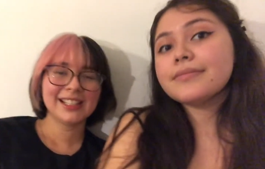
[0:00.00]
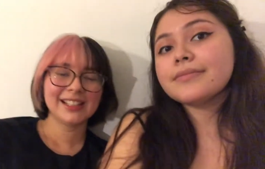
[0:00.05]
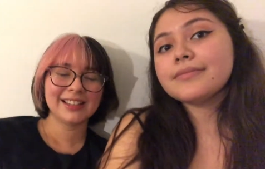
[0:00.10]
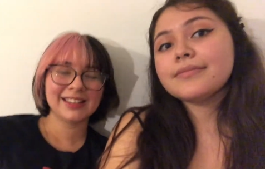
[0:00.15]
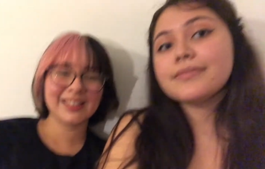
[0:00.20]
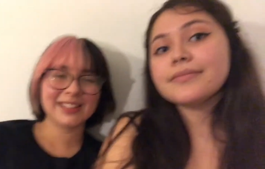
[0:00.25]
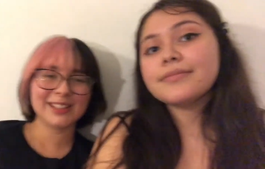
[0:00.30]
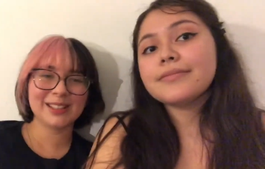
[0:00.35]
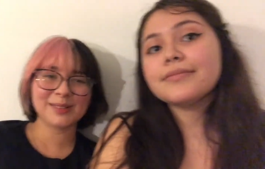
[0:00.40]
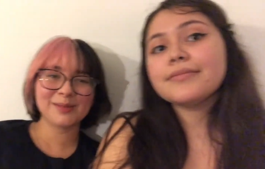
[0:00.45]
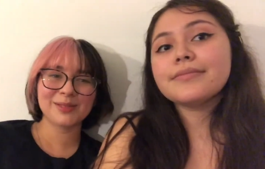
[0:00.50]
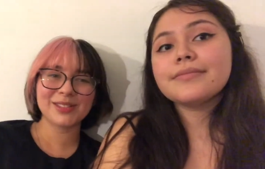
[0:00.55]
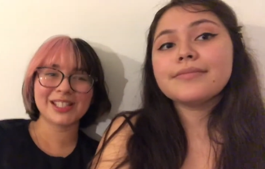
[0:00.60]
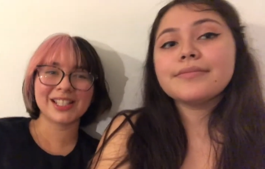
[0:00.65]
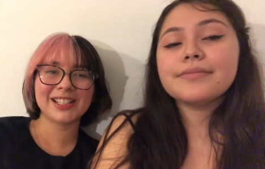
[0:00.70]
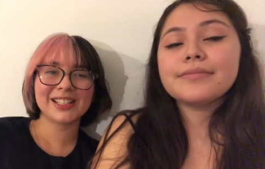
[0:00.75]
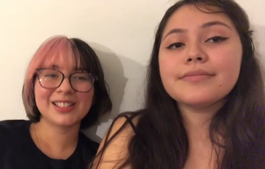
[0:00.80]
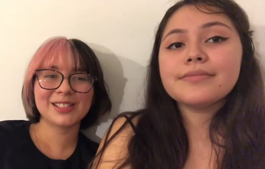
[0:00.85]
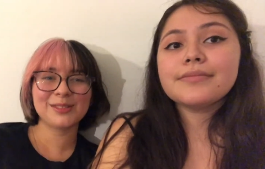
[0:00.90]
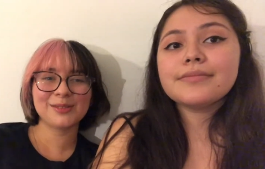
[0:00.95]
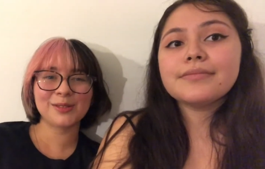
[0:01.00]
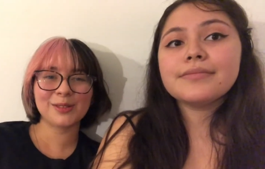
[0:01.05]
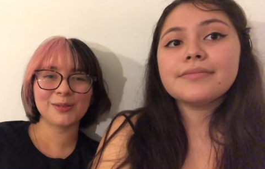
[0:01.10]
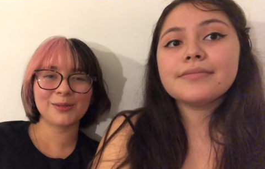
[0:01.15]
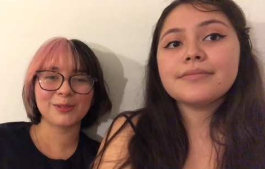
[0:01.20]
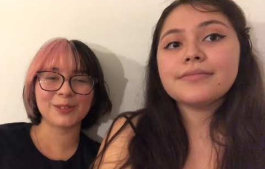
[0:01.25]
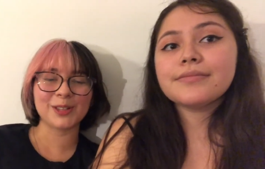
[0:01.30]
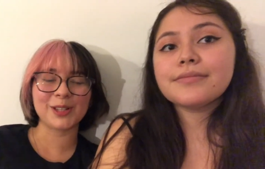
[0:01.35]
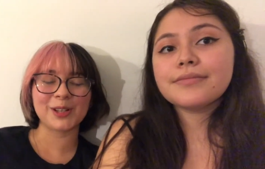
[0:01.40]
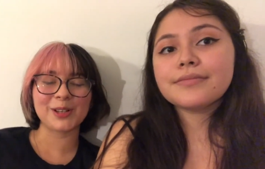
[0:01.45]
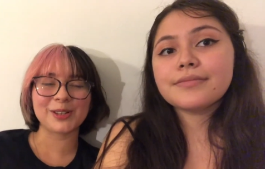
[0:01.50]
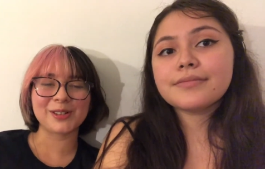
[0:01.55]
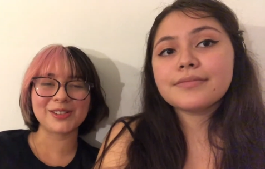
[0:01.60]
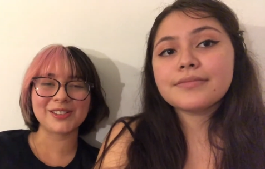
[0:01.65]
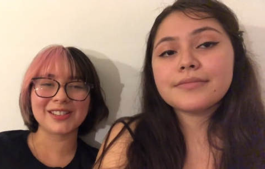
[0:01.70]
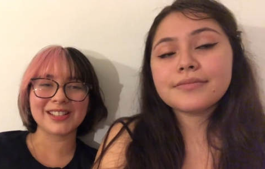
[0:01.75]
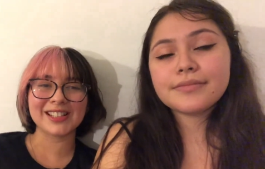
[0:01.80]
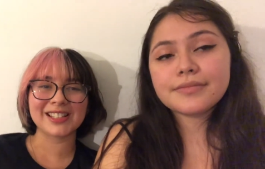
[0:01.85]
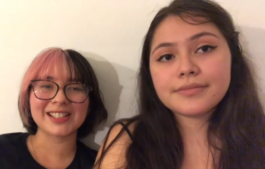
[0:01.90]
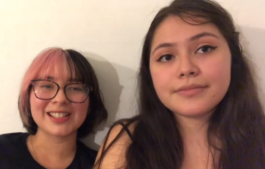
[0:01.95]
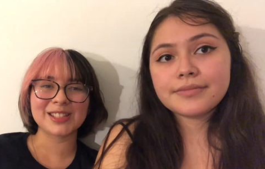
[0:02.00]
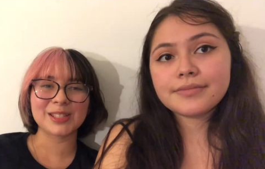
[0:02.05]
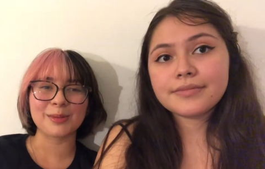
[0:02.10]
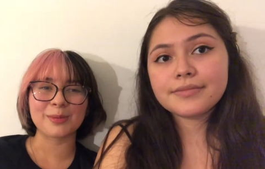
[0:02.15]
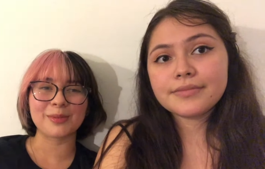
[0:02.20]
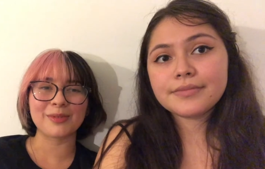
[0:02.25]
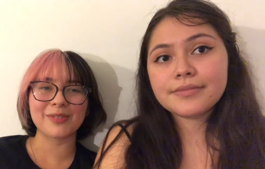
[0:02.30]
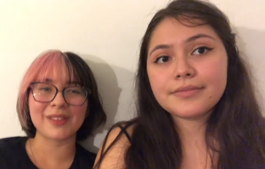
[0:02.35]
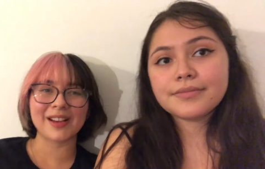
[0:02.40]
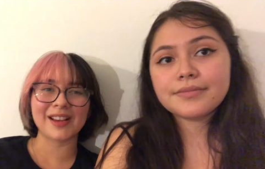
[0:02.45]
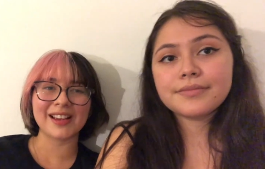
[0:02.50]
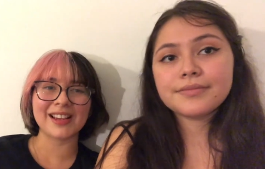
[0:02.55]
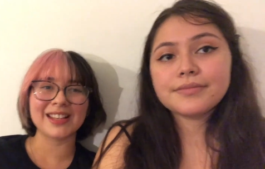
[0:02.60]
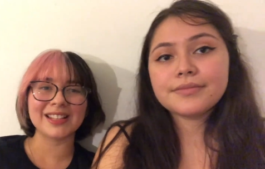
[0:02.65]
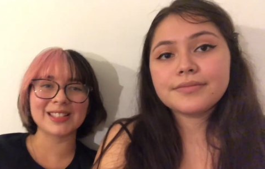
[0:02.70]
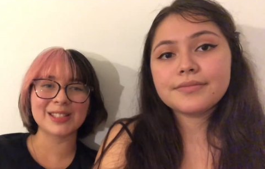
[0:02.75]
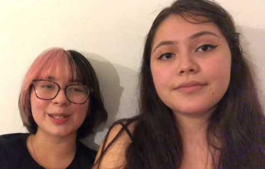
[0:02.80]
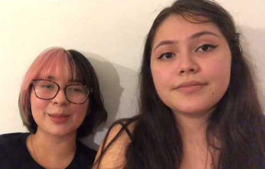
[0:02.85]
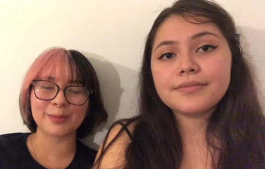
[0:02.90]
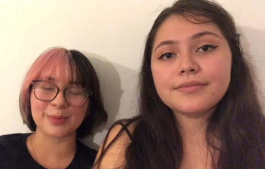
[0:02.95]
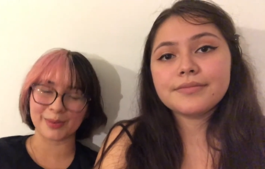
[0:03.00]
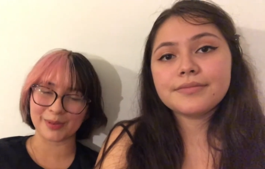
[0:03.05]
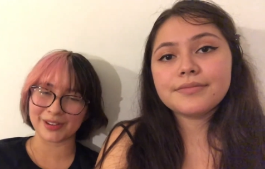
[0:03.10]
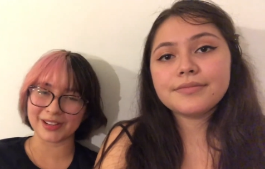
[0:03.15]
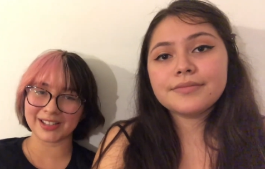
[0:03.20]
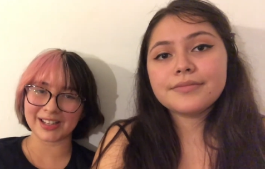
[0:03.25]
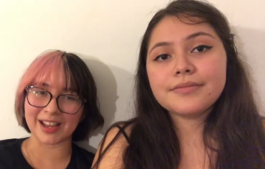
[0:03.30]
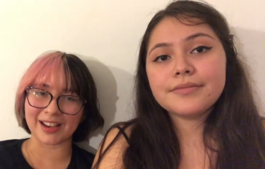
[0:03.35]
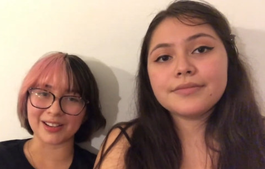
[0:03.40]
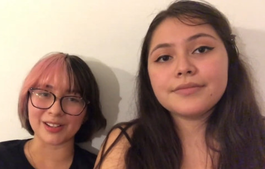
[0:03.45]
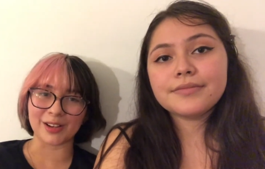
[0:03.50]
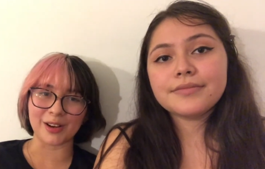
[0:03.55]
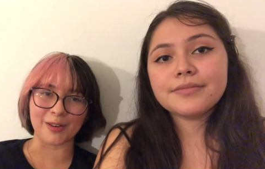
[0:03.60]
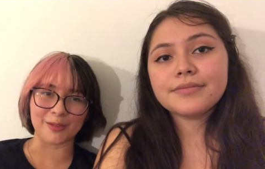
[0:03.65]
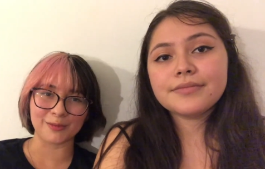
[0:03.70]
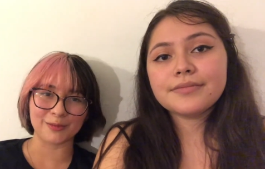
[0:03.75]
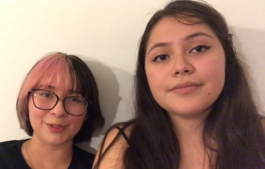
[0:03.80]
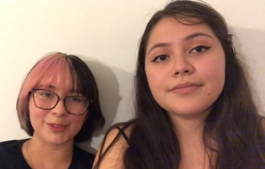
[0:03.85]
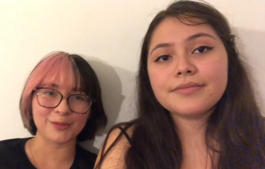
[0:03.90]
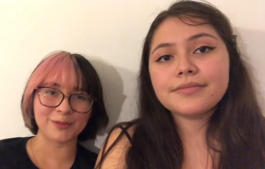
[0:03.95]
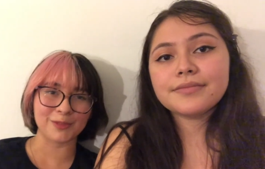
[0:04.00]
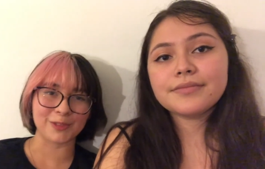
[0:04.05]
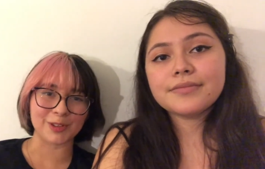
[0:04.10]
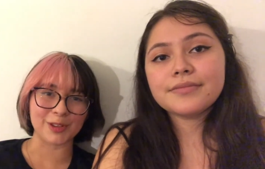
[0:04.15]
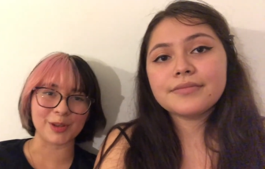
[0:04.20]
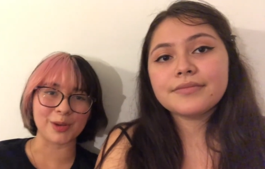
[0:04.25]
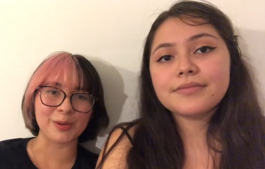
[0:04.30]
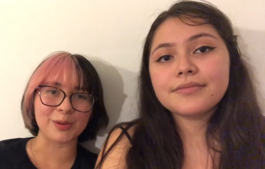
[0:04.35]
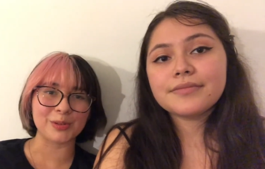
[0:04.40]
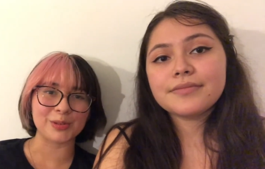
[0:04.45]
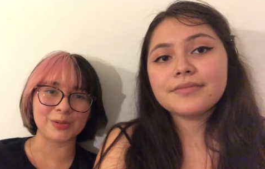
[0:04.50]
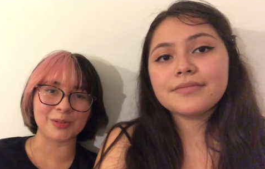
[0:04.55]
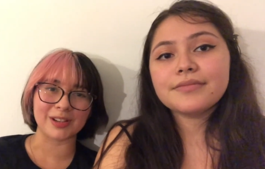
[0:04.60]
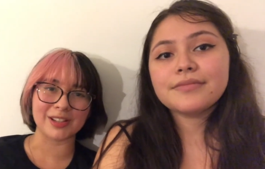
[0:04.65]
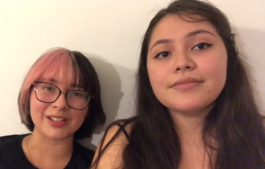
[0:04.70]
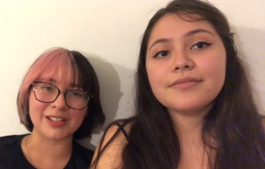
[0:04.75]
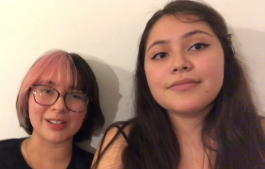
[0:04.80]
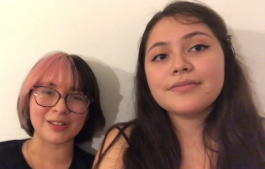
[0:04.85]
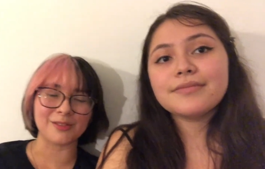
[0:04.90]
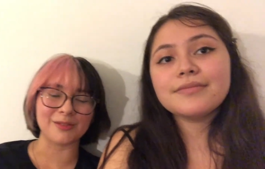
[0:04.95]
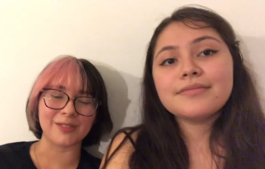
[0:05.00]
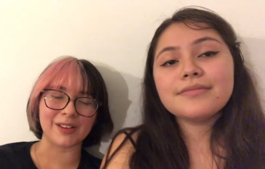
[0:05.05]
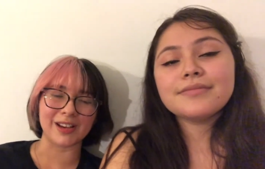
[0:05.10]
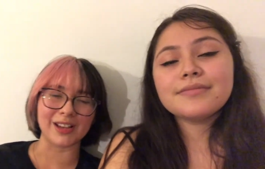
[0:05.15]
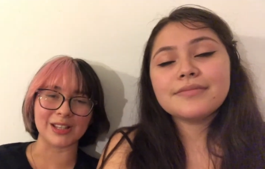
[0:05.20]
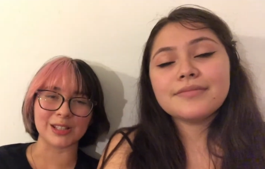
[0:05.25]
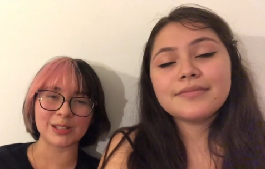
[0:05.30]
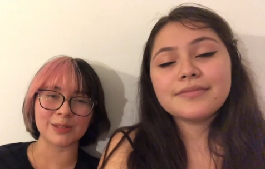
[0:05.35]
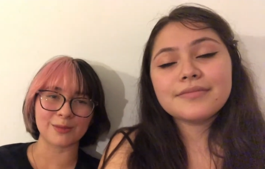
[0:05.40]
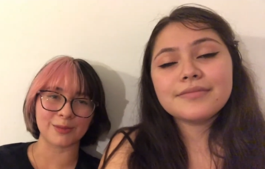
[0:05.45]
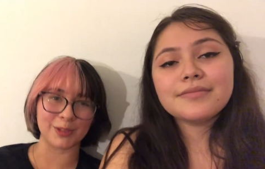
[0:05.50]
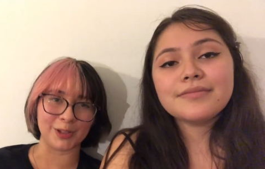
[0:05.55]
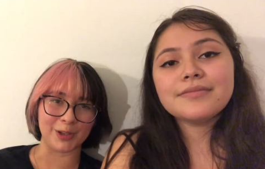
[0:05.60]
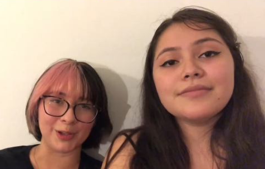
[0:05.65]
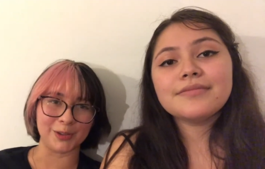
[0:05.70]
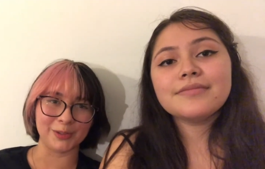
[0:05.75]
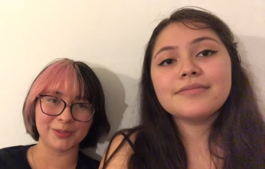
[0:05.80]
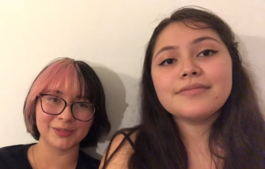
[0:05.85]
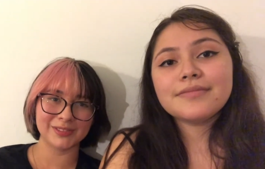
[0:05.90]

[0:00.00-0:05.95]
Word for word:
Speaker 1: The objective of Flow is to provide support and comfort for those who identify as Flow.